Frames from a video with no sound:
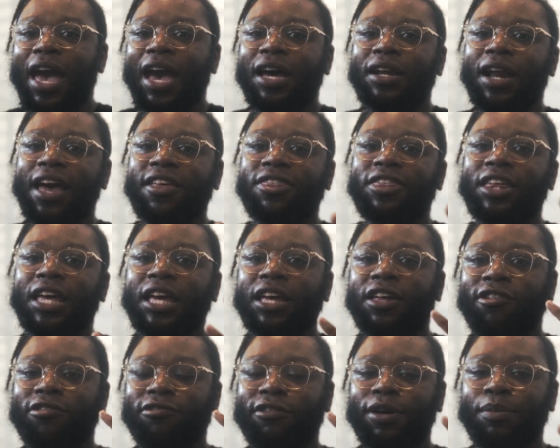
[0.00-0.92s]
And I
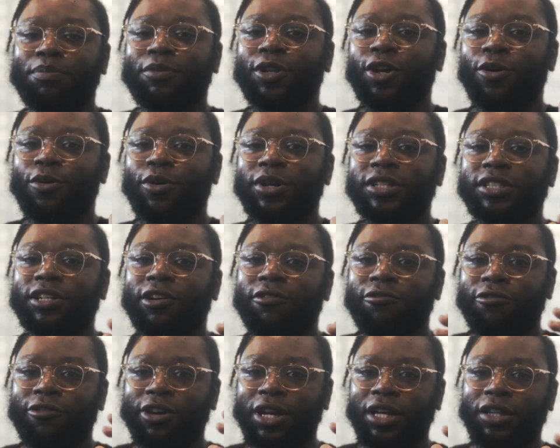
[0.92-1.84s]
think crypto is a
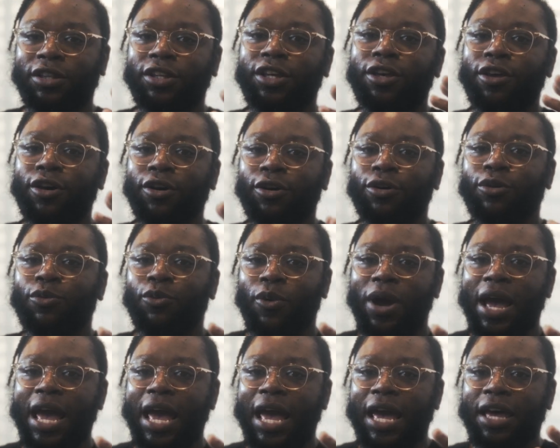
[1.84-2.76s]
really good
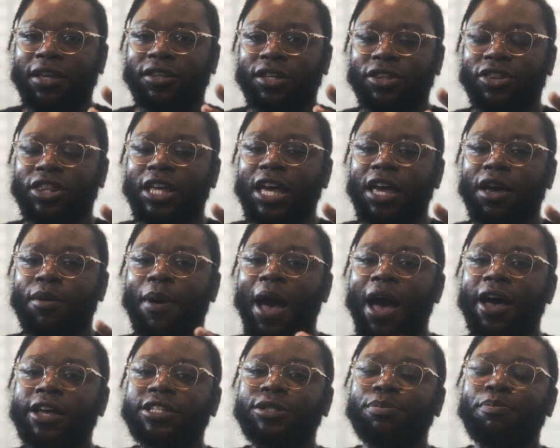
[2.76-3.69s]
way to think
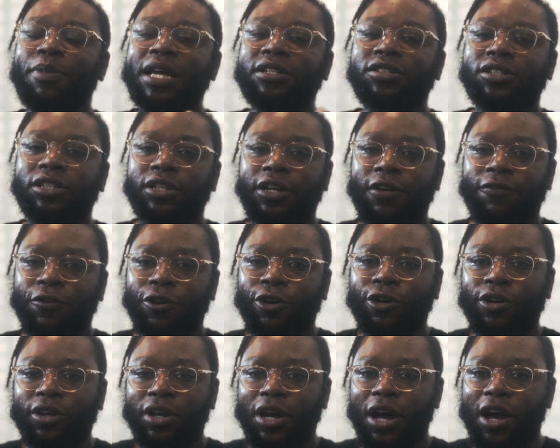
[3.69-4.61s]
about, especially if
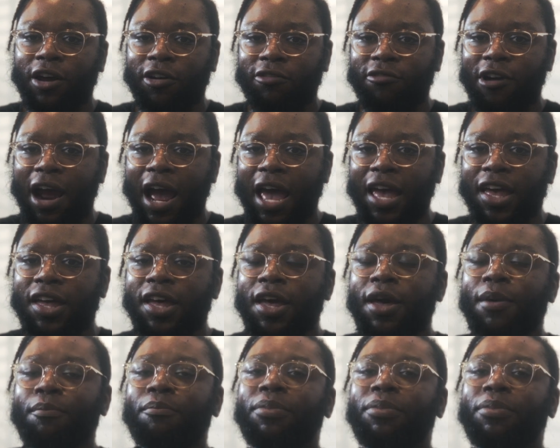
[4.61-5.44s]
you're young, right?